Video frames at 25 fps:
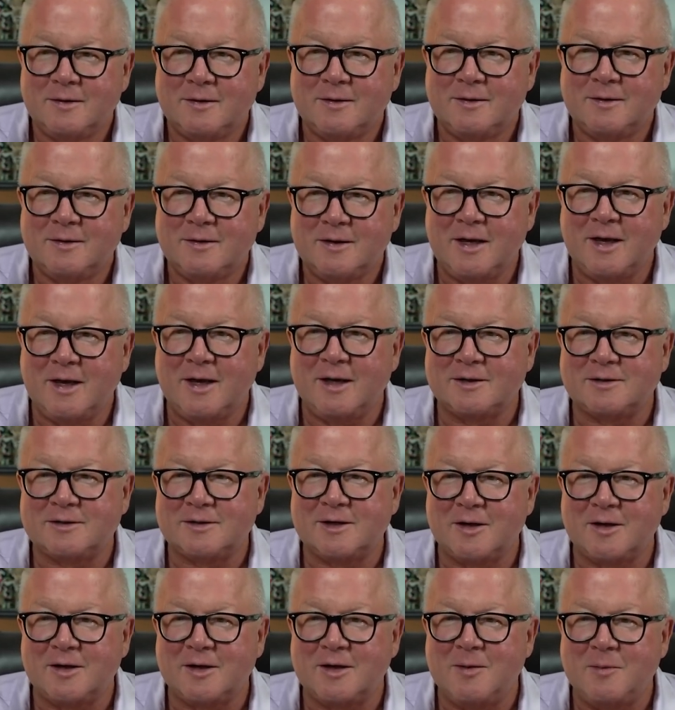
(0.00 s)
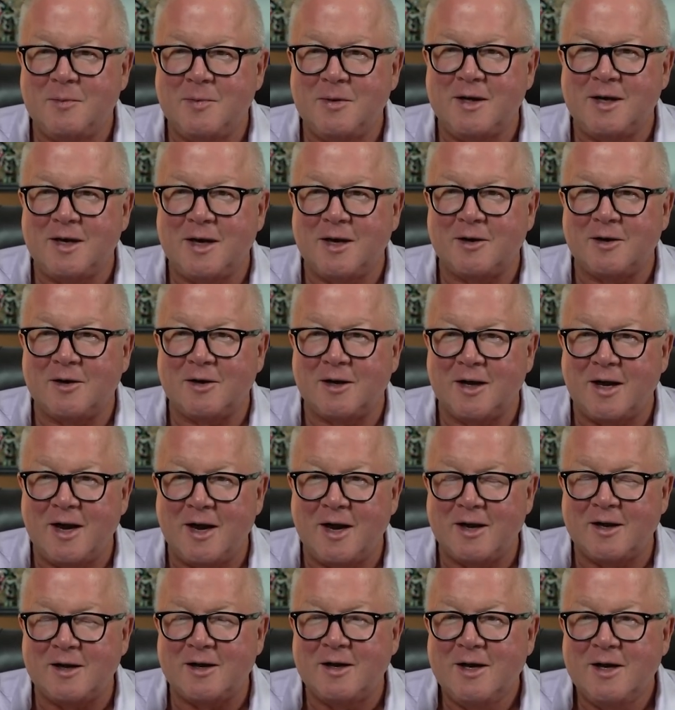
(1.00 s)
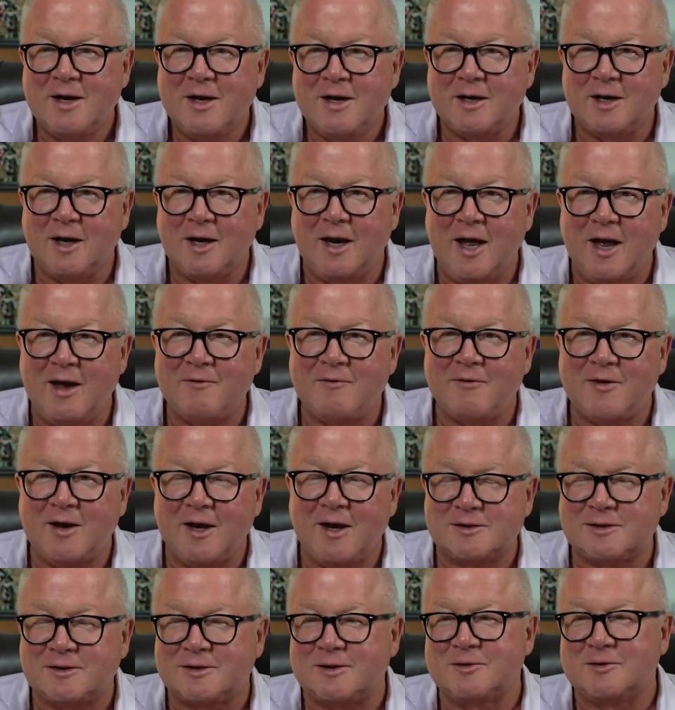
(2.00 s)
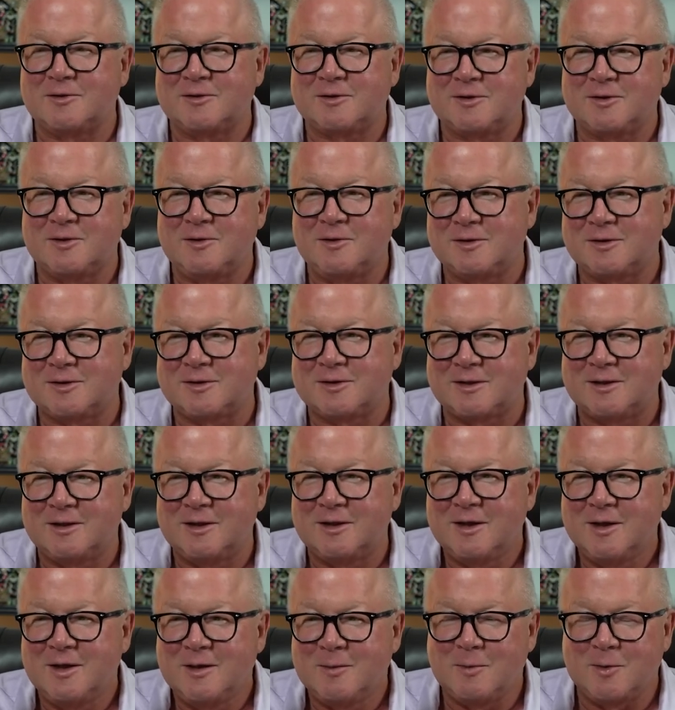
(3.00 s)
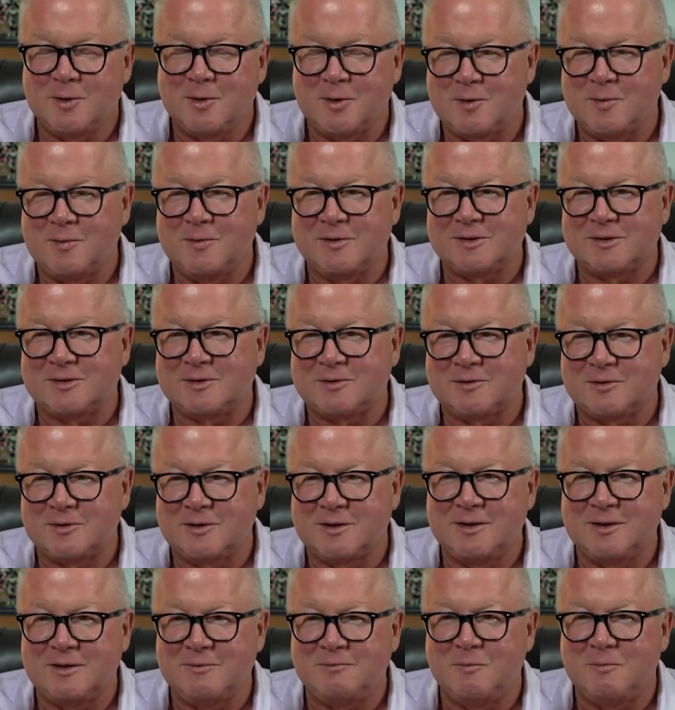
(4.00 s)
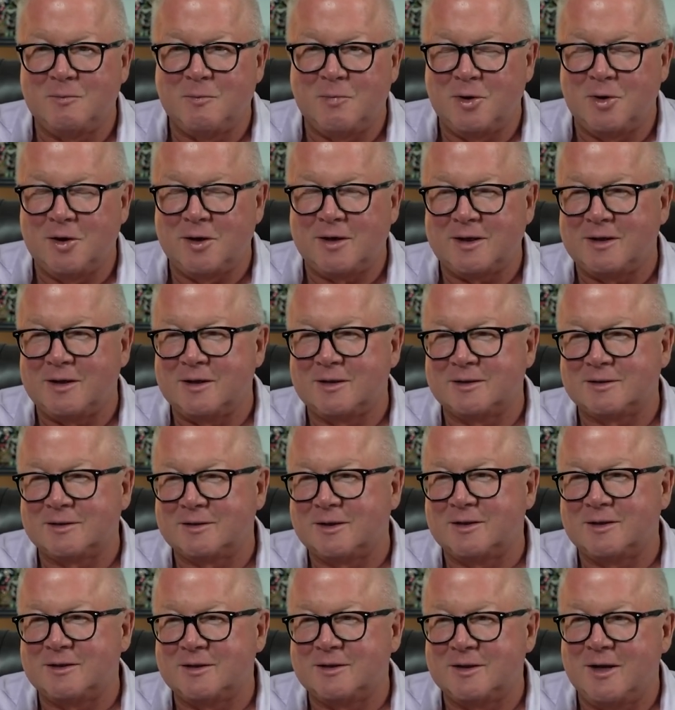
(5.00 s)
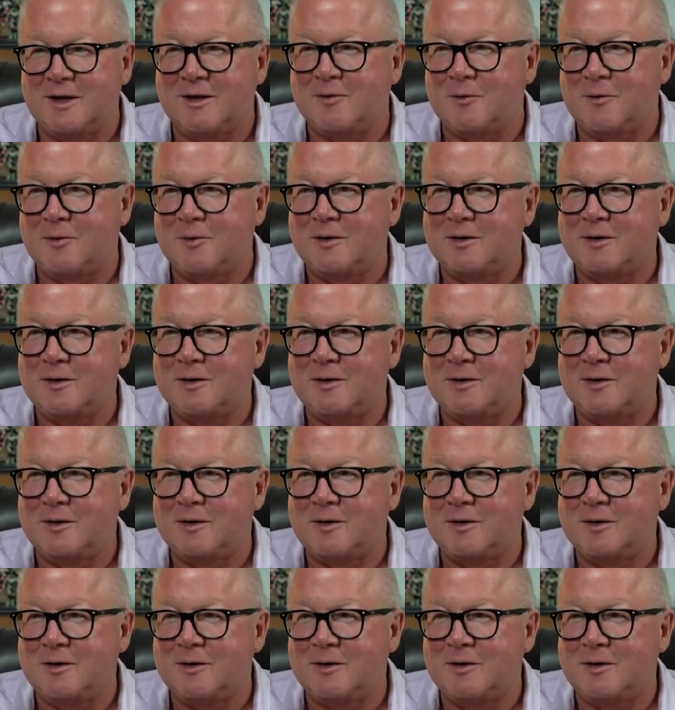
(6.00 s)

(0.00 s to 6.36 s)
Yeah, it's not going to beat out Clive Cussler's newest murder mystery book, is it? No.